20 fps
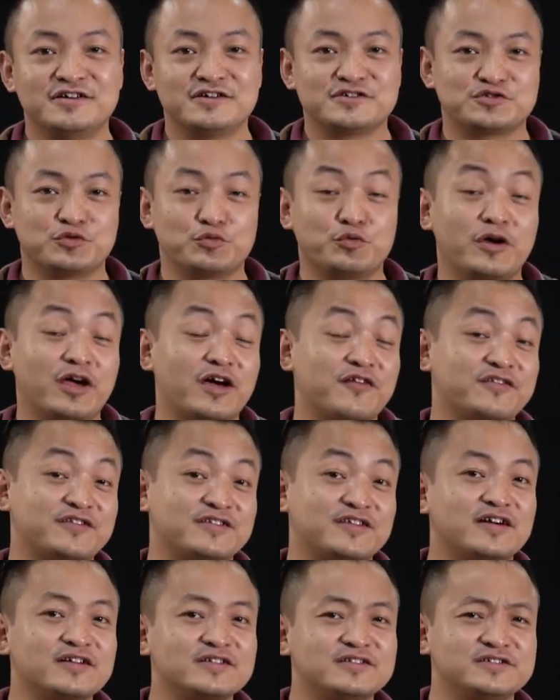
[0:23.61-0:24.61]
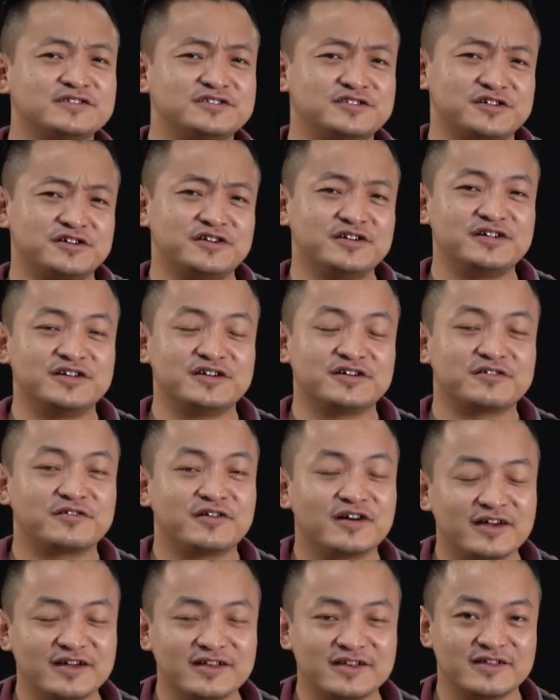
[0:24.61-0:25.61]
So we have started the journey,
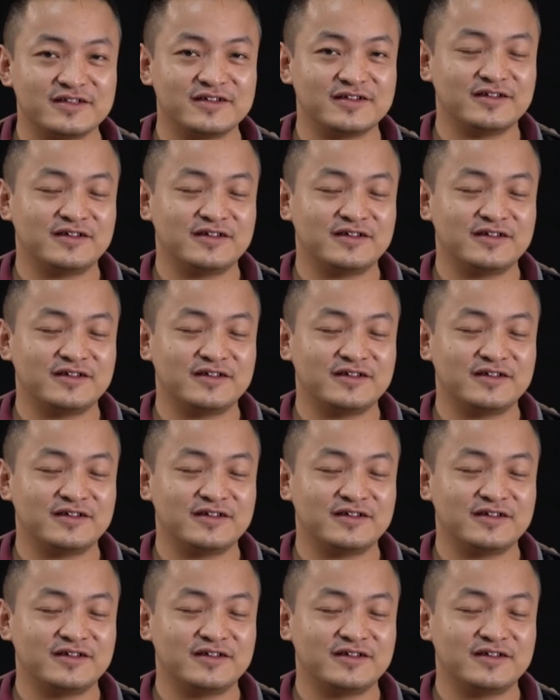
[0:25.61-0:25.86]
right?